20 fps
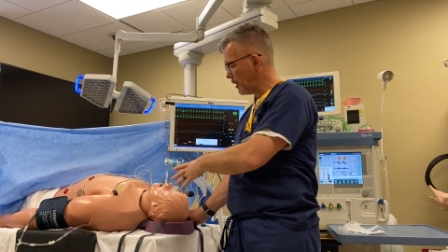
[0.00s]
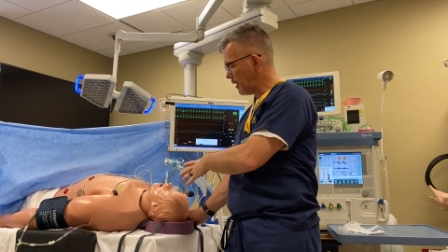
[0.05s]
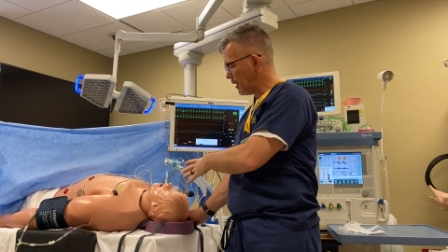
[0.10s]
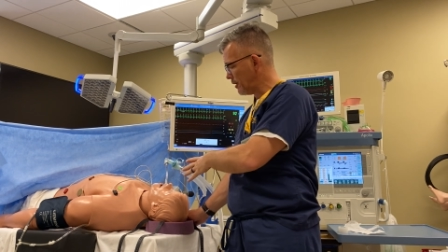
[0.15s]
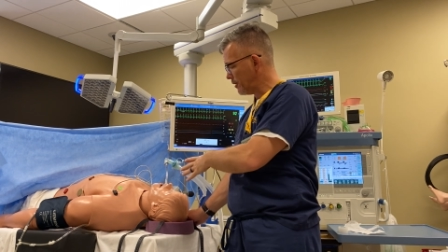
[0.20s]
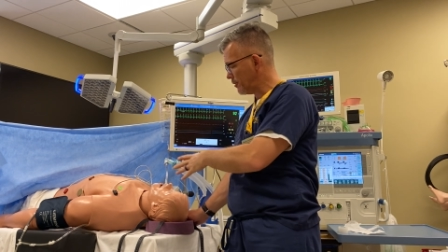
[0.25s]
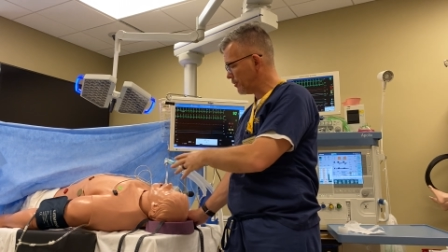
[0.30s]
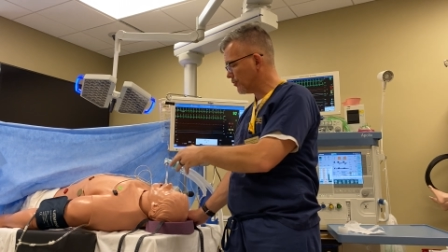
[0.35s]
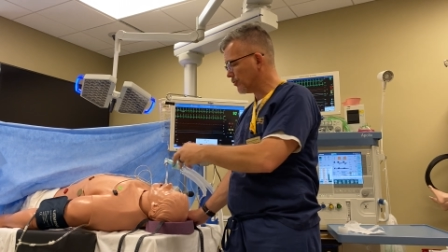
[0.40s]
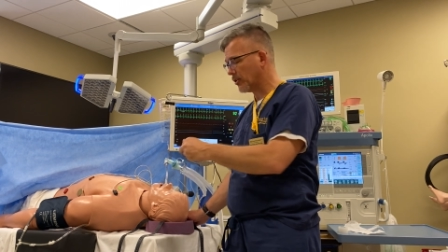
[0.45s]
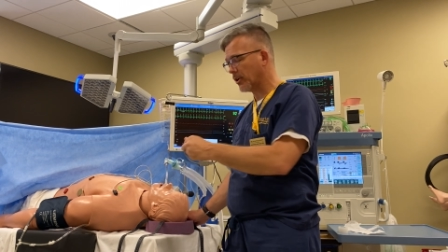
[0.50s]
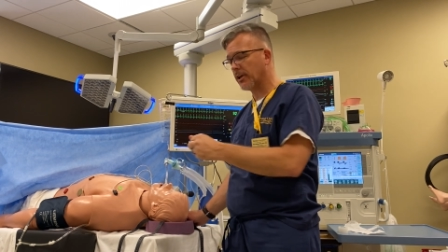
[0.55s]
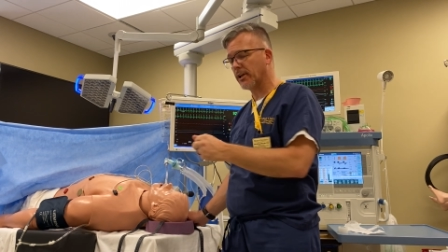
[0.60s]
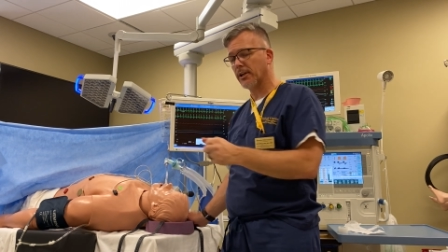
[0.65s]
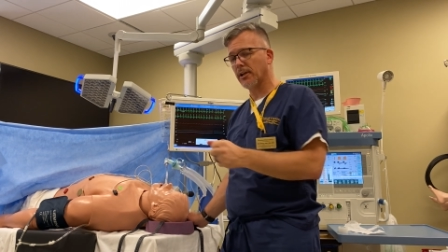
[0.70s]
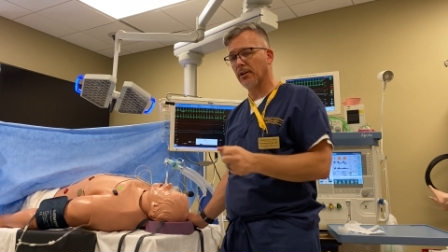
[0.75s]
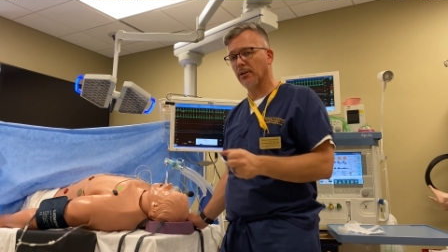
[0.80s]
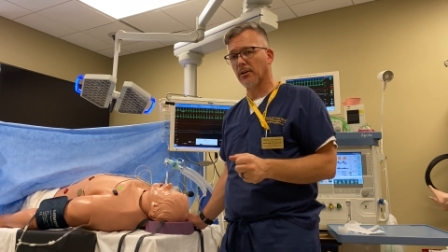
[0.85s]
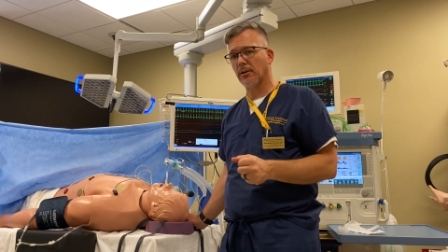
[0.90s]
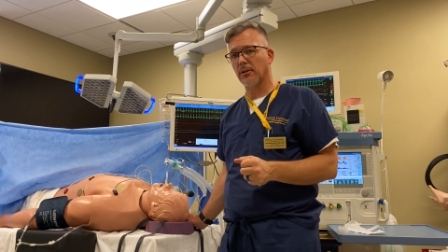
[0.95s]

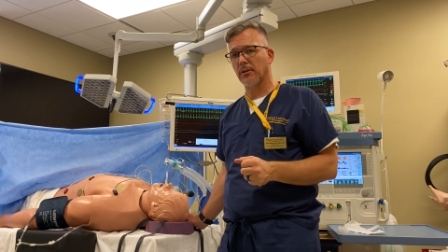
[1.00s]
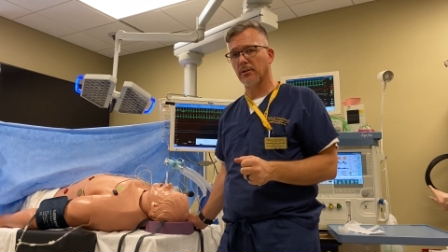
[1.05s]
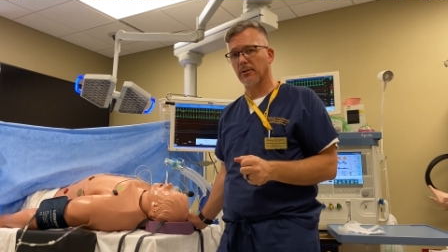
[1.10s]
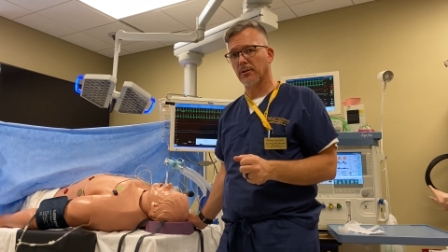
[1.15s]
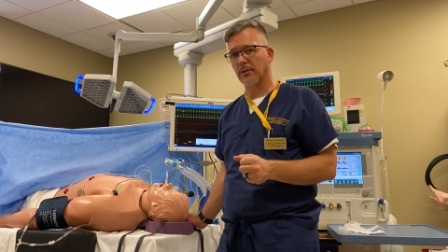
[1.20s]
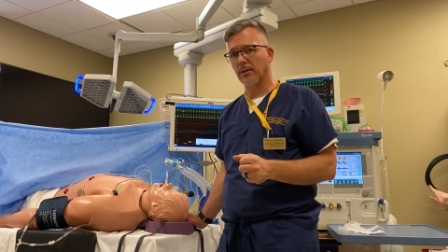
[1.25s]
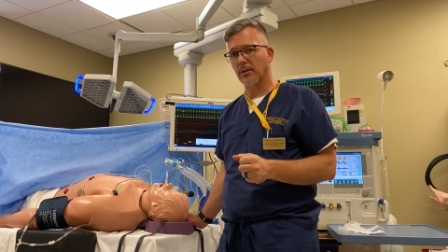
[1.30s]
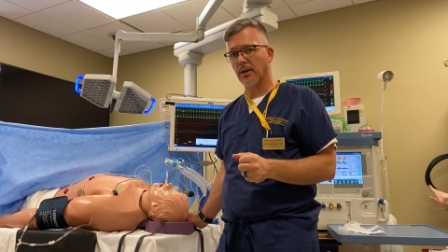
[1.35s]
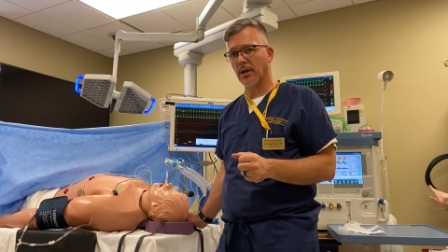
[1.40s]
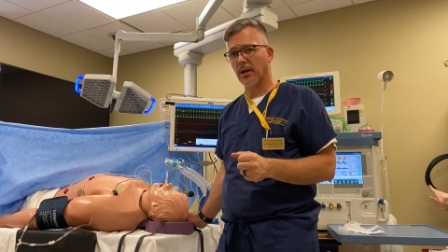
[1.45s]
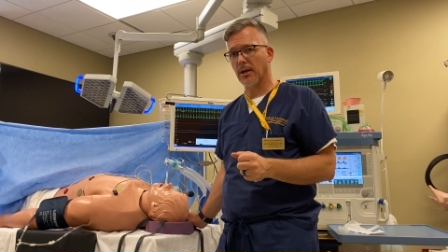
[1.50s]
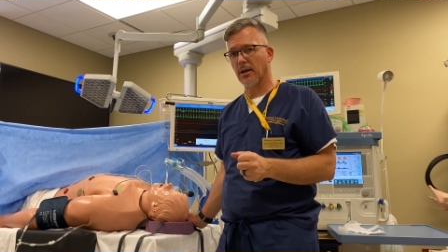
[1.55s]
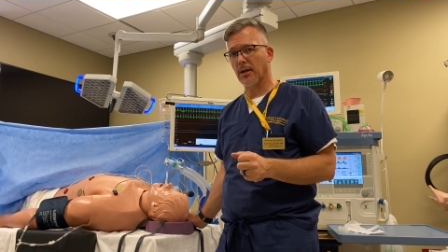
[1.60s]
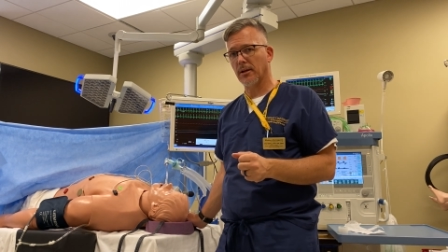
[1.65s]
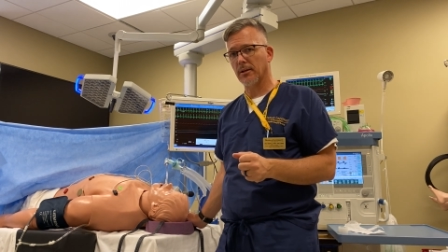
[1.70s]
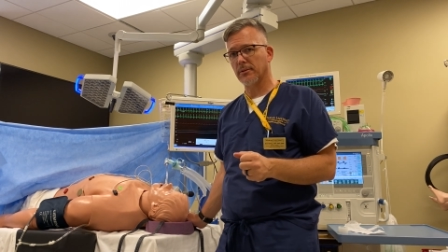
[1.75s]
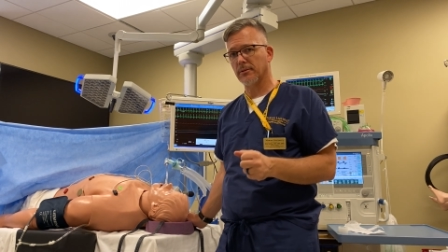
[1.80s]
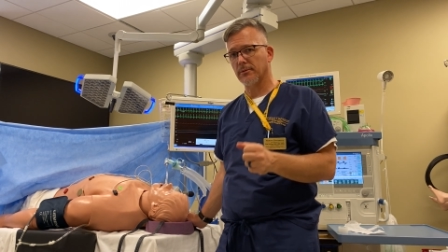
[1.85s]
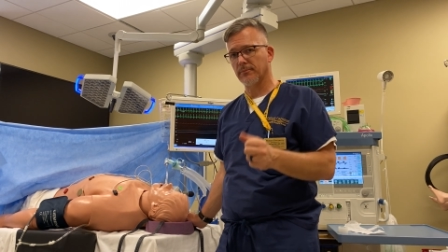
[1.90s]
endotracheal uh,